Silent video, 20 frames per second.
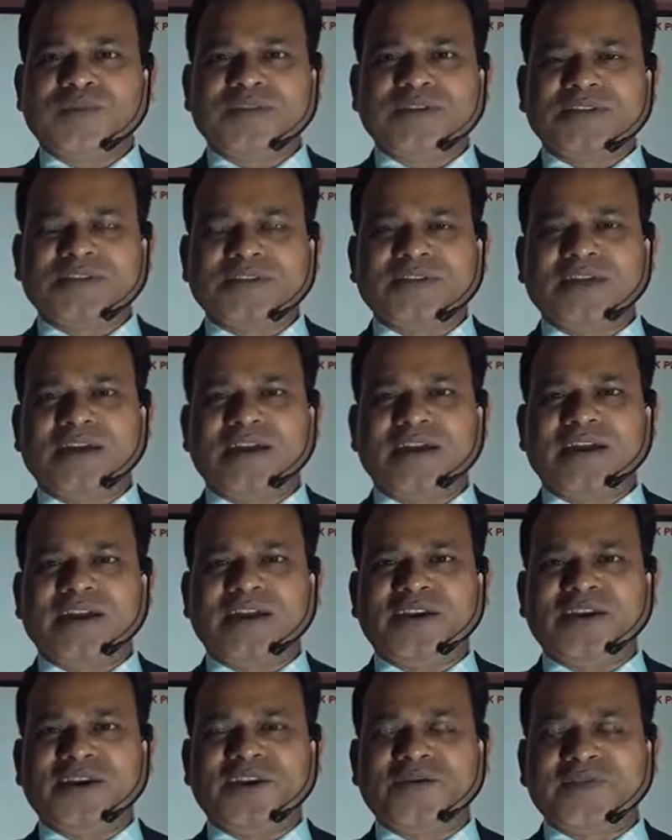is
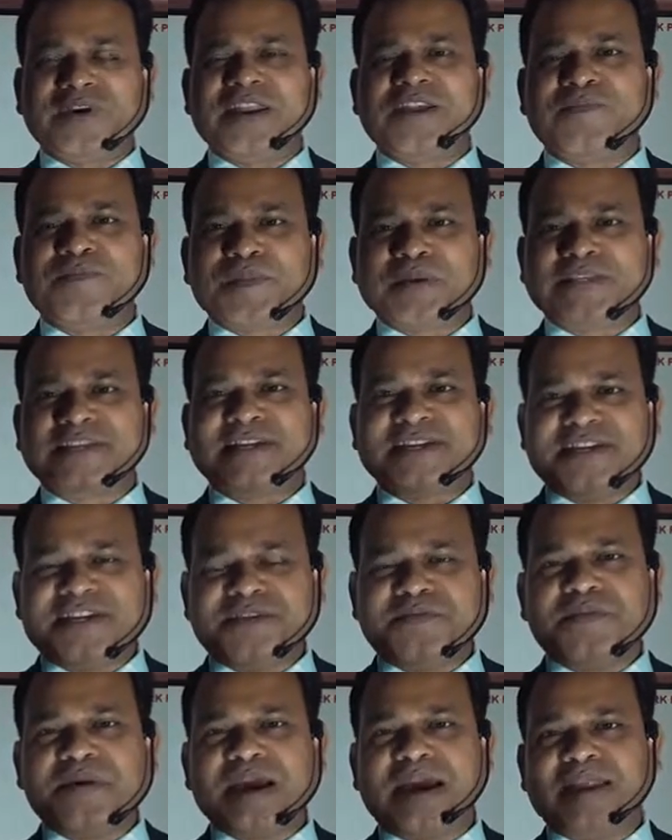not very
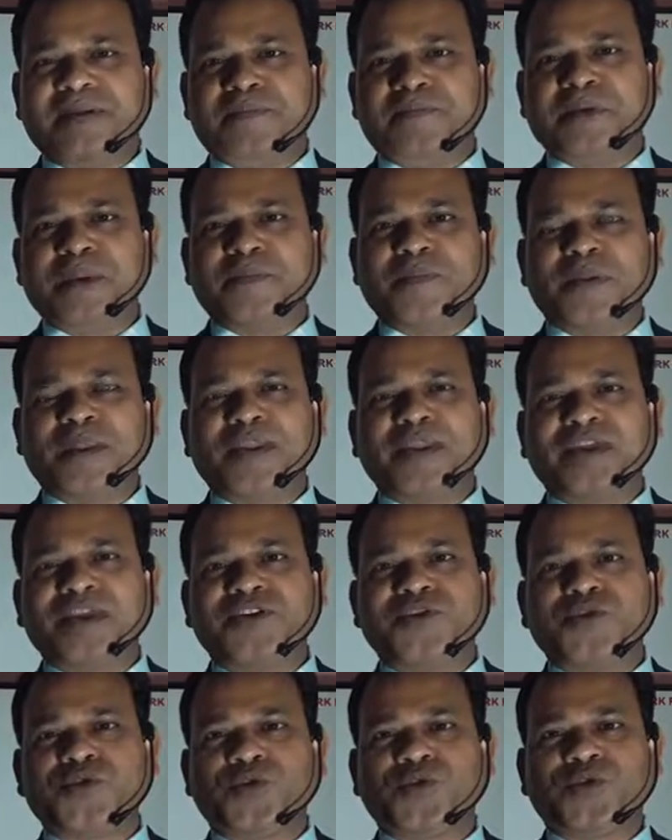positive, and people
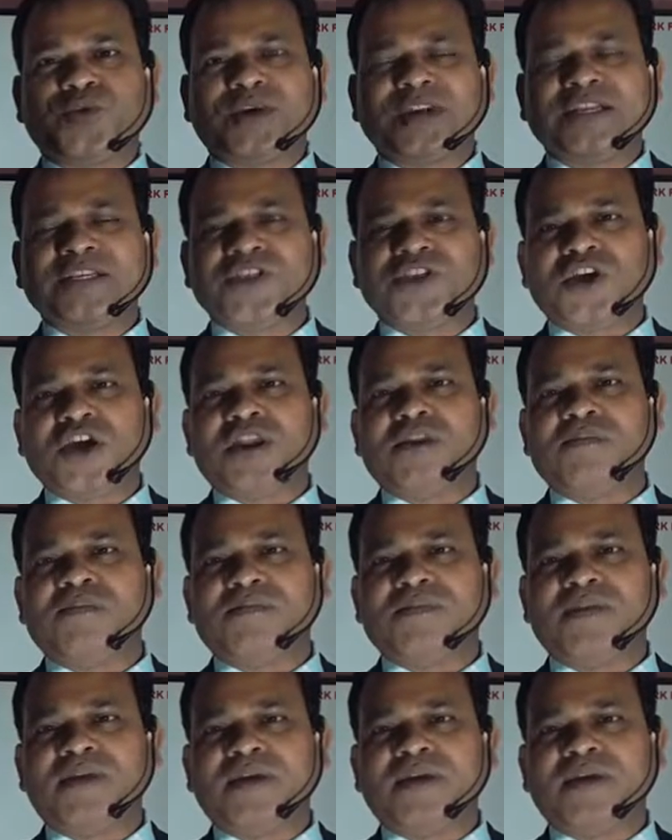need to resolve